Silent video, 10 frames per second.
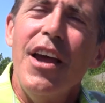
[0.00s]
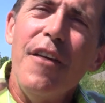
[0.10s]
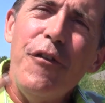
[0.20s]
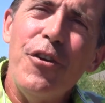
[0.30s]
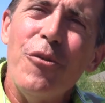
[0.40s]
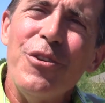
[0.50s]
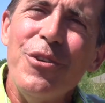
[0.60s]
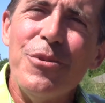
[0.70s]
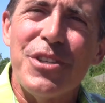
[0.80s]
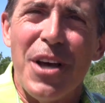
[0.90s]
If you don't
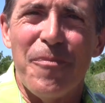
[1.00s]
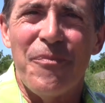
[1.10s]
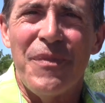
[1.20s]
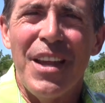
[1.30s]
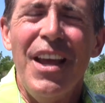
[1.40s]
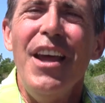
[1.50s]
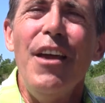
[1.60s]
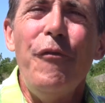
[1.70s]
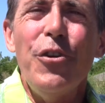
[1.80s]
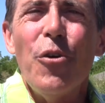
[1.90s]
use them,
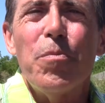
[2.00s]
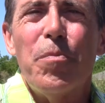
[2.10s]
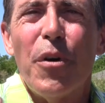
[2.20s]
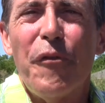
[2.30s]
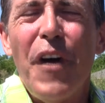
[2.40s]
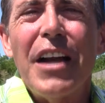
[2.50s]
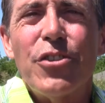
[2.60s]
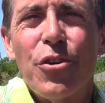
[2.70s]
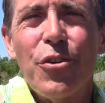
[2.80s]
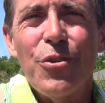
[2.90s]
if you don't
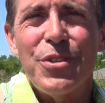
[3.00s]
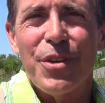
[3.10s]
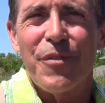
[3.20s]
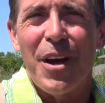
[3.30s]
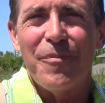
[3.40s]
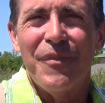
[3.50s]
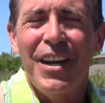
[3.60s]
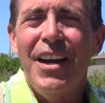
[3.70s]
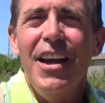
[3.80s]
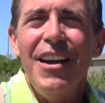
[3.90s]
perfect your use of them,
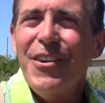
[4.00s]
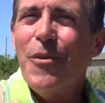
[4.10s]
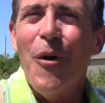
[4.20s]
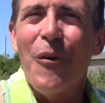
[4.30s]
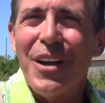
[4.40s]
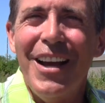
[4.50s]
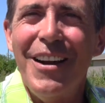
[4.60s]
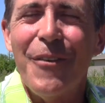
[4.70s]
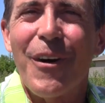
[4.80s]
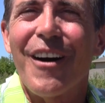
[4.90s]
you won't get
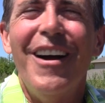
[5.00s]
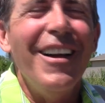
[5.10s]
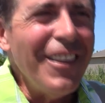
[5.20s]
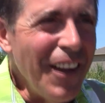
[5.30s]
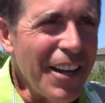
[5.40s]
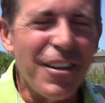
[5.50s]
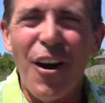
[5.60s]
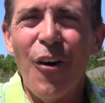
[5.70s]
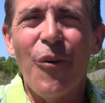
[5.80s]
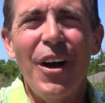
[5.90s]
anywhere. Let
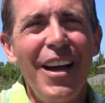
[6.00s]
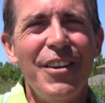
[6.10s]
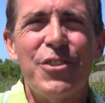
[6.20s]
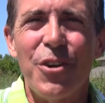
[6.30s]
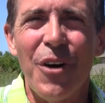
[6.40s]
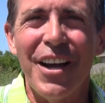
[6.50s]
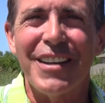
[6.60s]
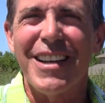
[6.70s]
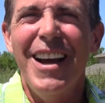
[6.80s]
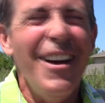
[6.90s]
go, enjoy
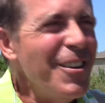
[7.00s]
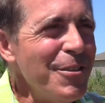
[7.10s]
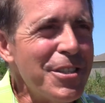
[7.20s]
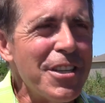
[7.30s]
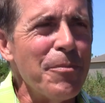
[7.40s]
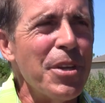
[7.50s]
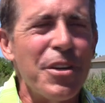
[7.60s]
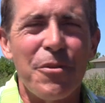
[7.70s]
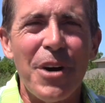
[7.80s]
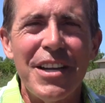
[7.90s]
it. Do something
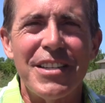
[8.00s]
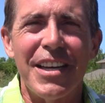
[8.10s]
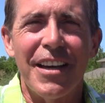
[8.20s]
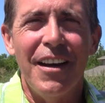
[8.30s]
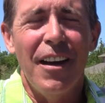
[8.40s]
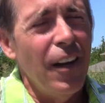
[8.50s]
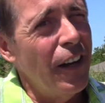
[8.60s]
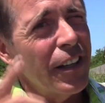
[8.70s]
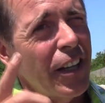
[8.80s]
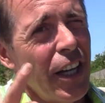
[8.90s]
crazy.
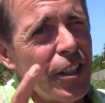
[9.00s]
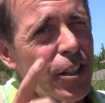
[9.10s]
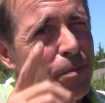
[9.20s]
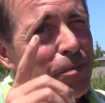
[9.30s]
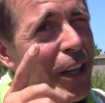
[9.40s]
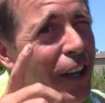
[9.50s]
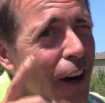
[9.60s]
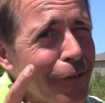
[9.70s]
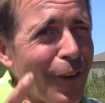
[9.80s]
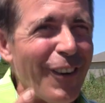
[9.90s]
Kids, be
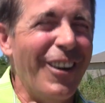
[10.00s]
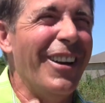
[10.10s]
careful.